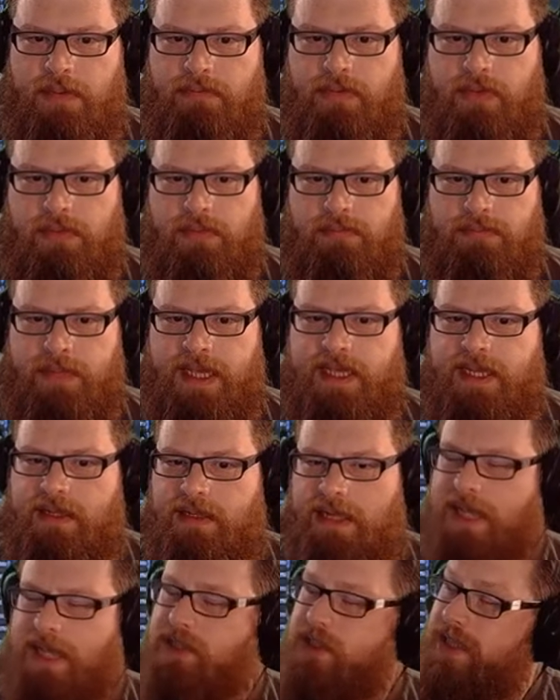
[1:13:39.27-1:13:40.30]
But
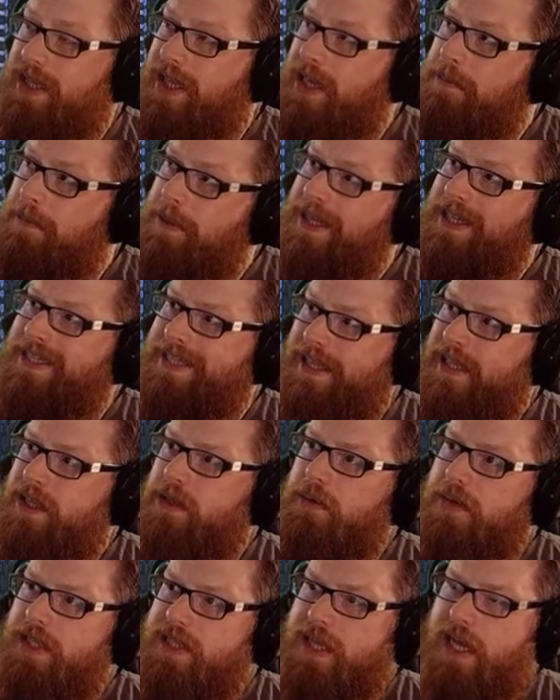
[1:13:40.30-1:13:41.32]
actually keeping it as
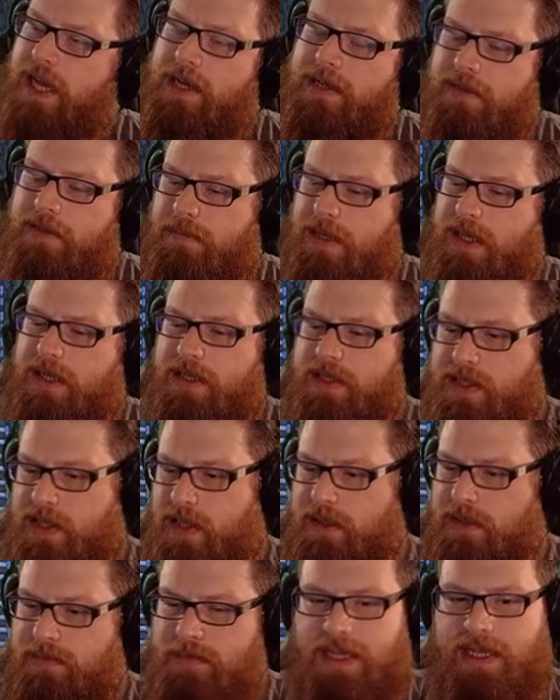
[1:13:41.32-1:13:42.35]
liquid is harder than making it
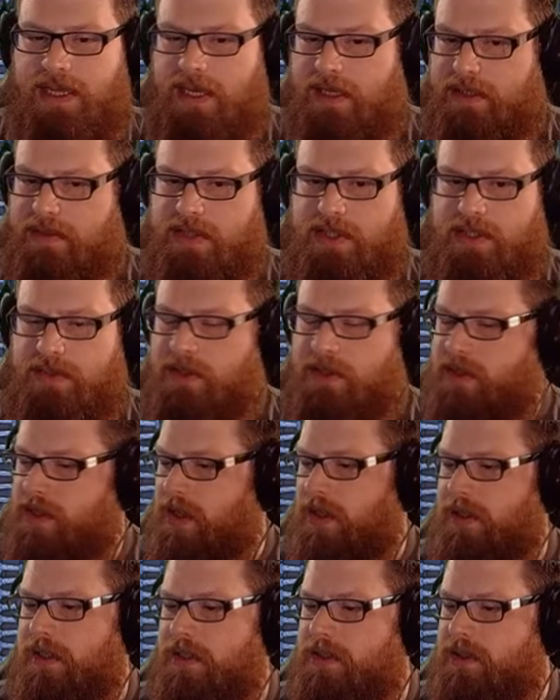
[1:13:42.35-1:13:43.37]
solid. Making it
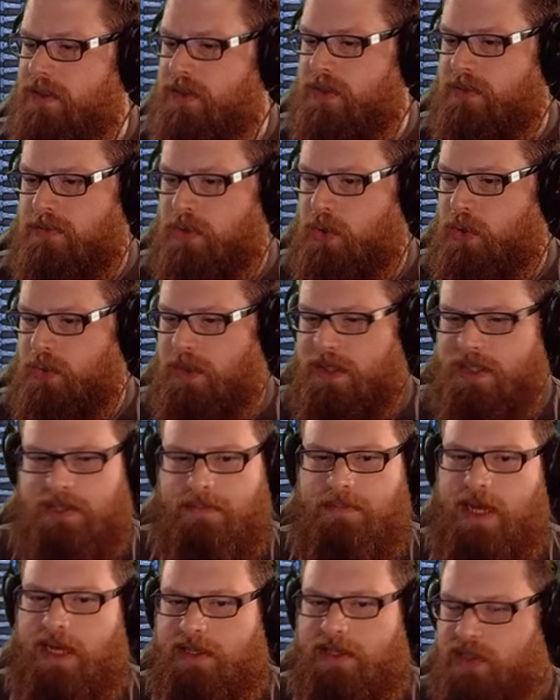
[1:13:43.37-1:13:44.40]
solid, just cool it to
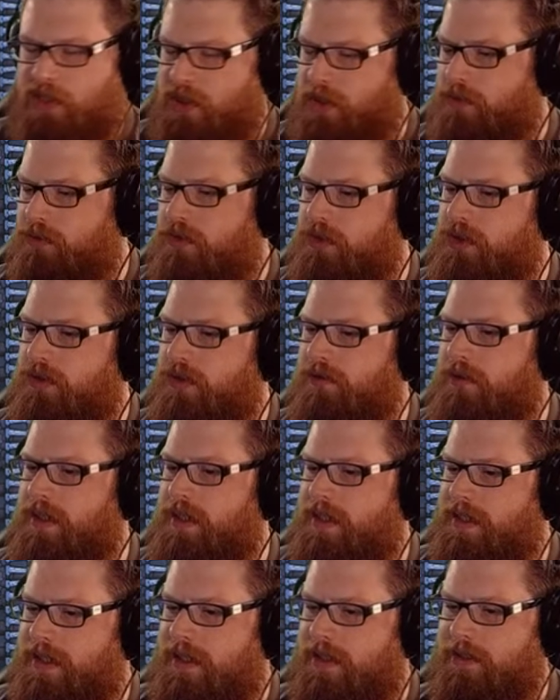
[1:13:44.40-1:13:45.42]
minus 200
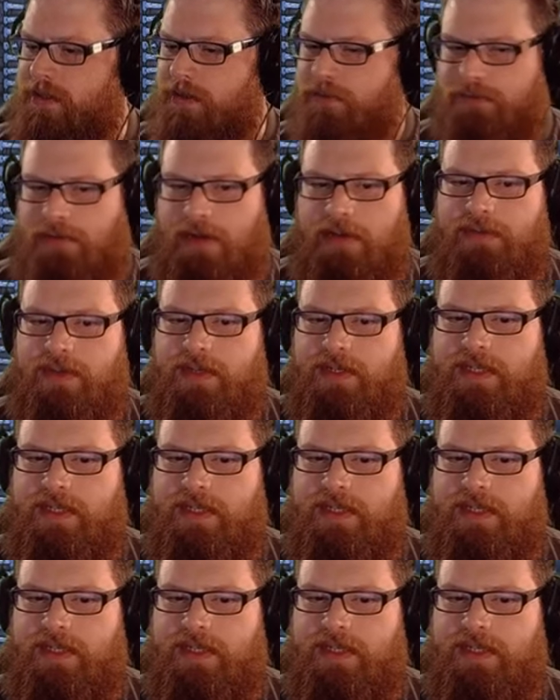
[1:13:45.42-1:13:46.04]
degrees and you're done forever.